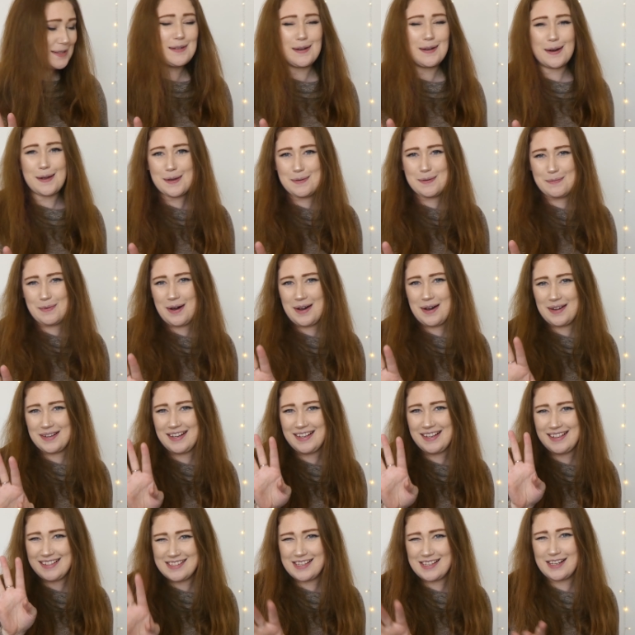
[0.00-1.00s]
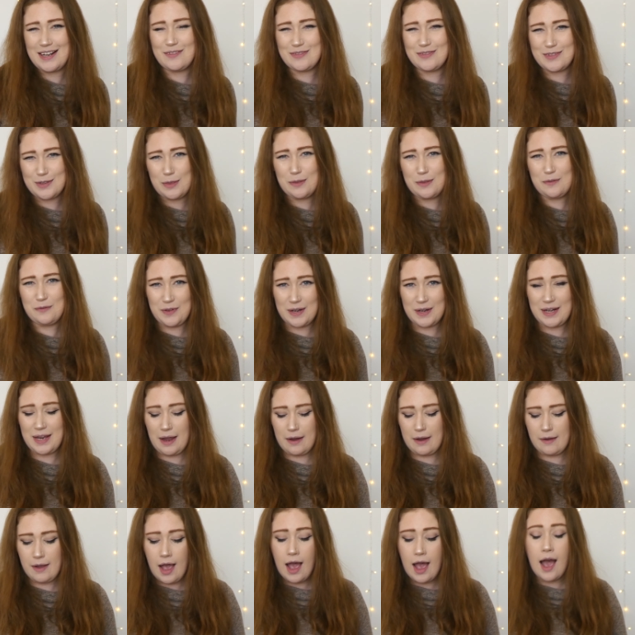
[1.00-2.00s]
try them on until I've done the
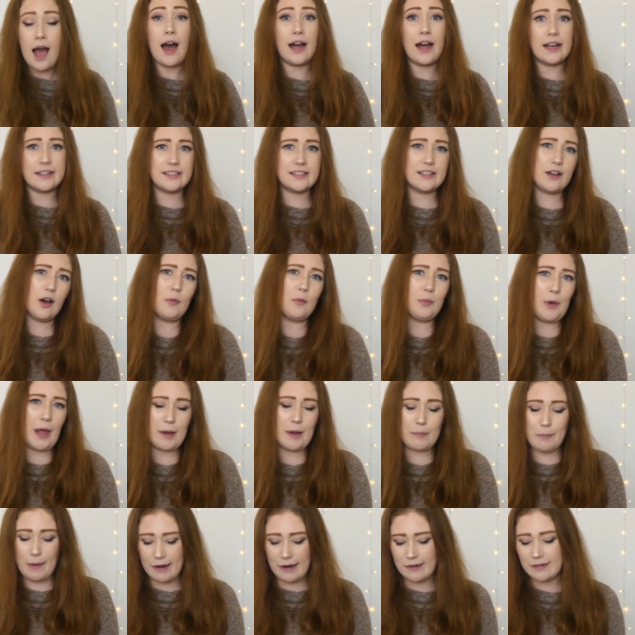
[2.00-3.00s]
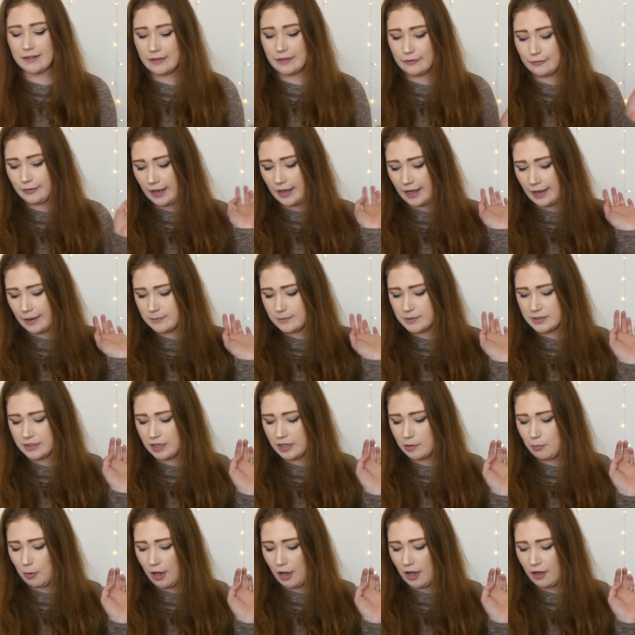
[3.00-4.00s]
video. I actually got a black pair and they fit
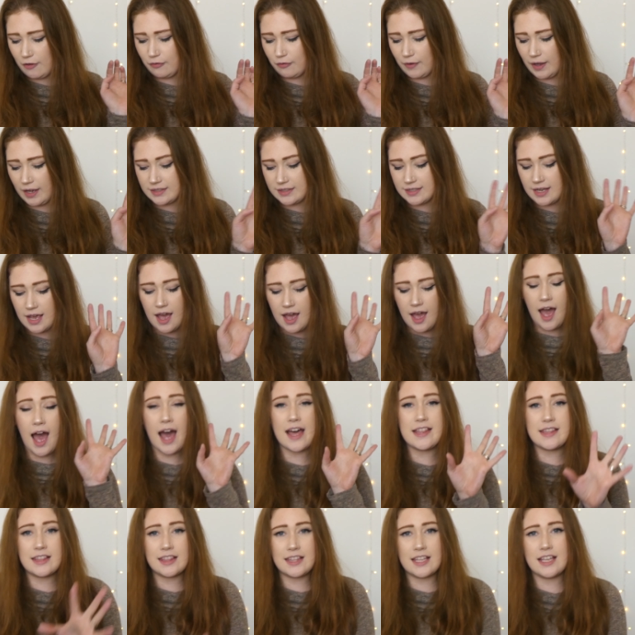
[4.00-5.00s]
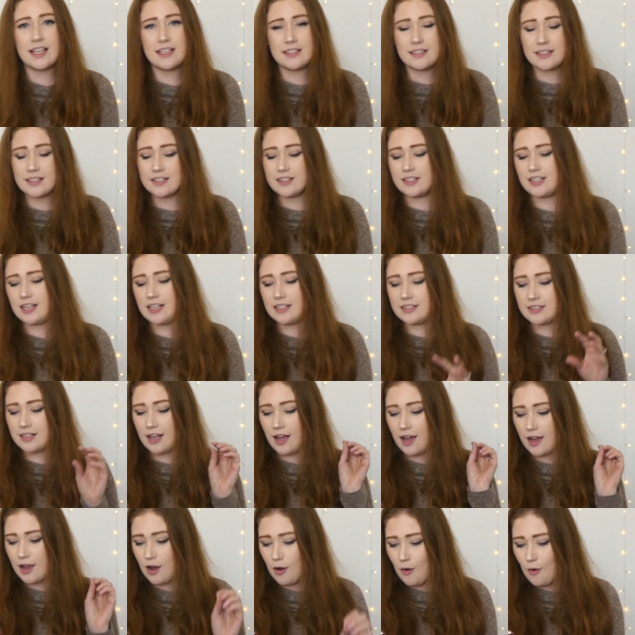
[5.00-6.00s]
absolutely perfect. And these are the jeans that
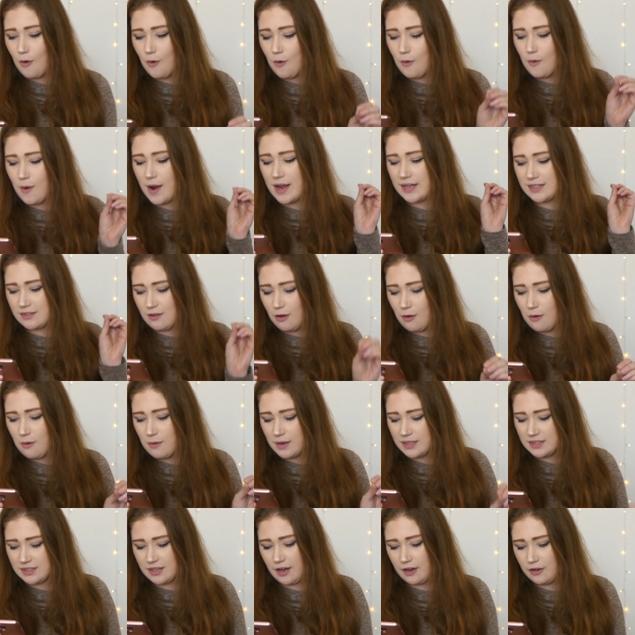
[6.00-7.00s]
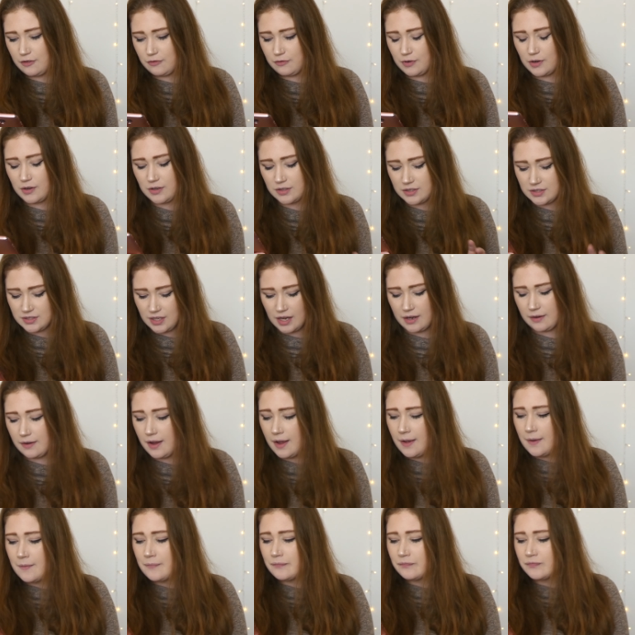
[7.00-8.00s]
I always, always go for. So
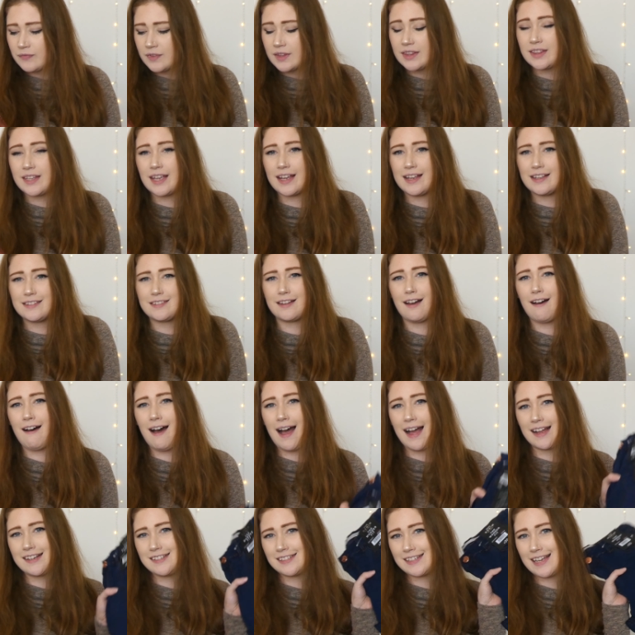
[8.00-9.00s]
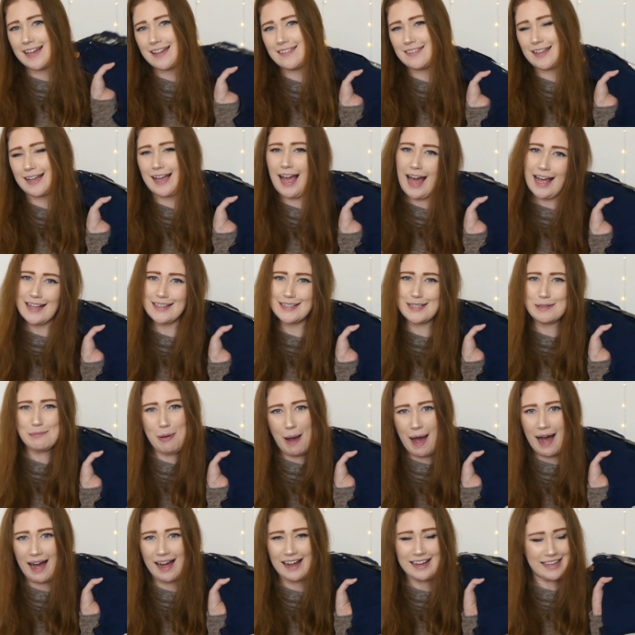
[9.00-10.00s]
these are actually in the cancer
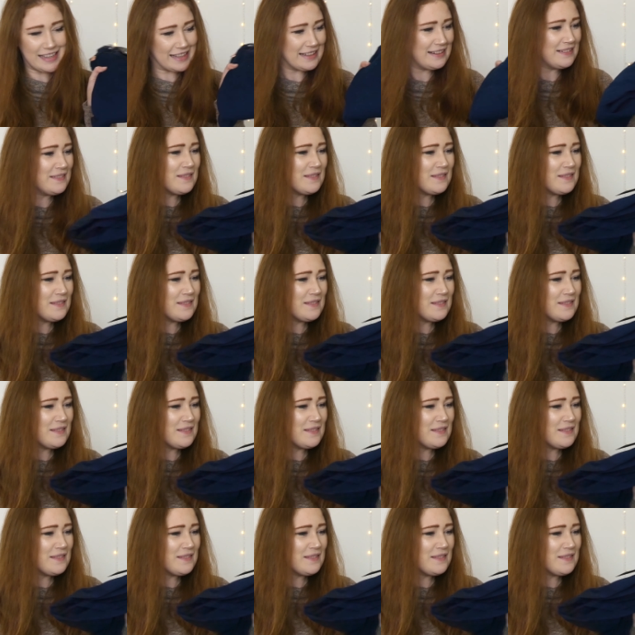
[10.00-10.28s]
pack.